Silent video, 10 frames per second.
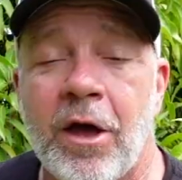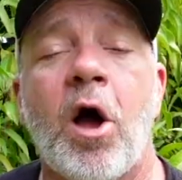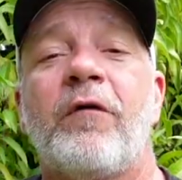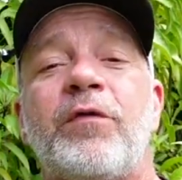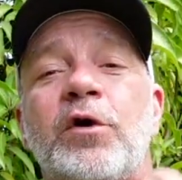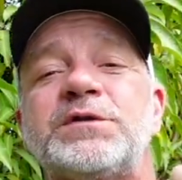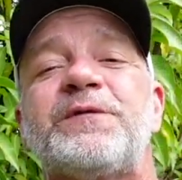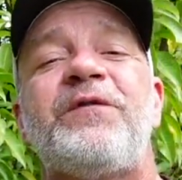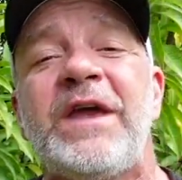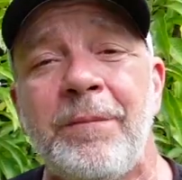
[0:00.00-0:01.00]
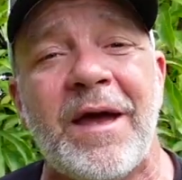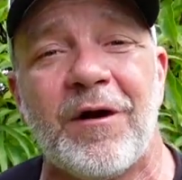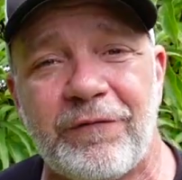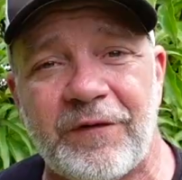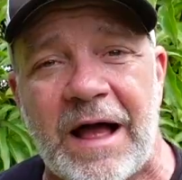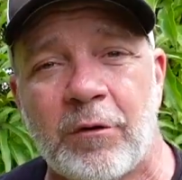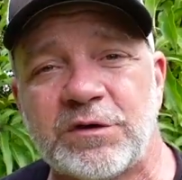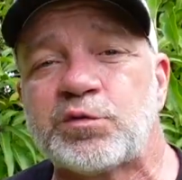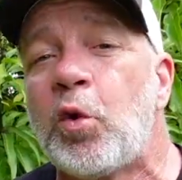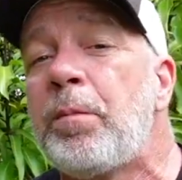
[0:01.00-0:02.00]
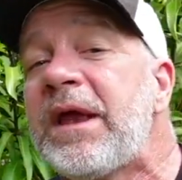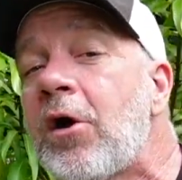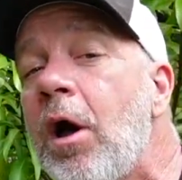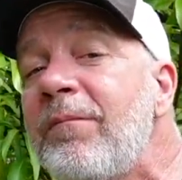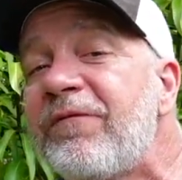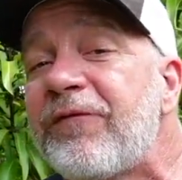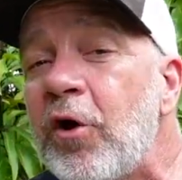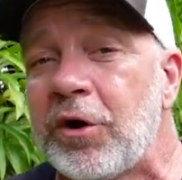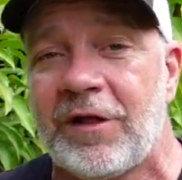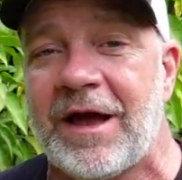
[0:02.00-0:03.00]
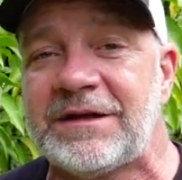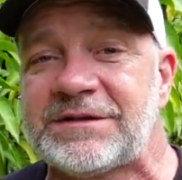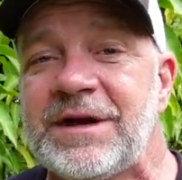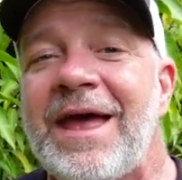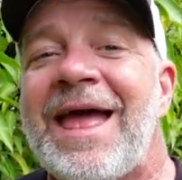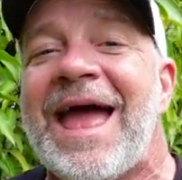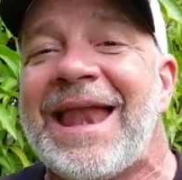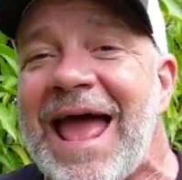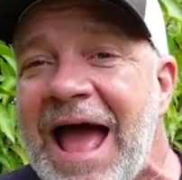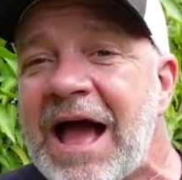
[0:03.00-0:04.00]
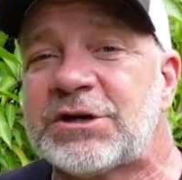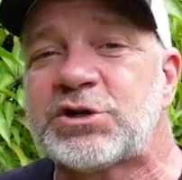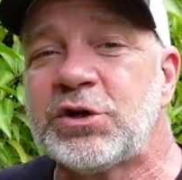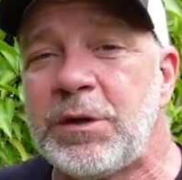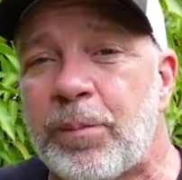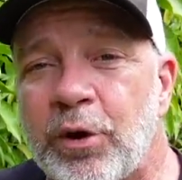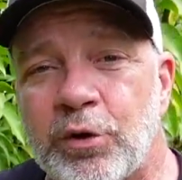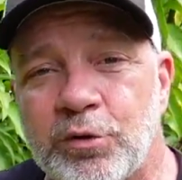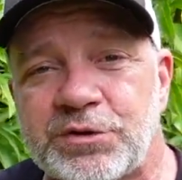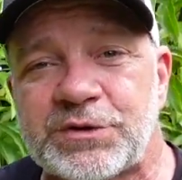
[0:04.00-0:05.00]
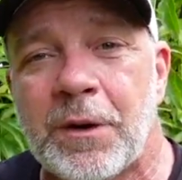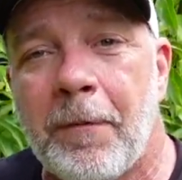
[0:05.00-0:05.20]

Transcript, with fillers: of those female flowers will become fertilized and actually produce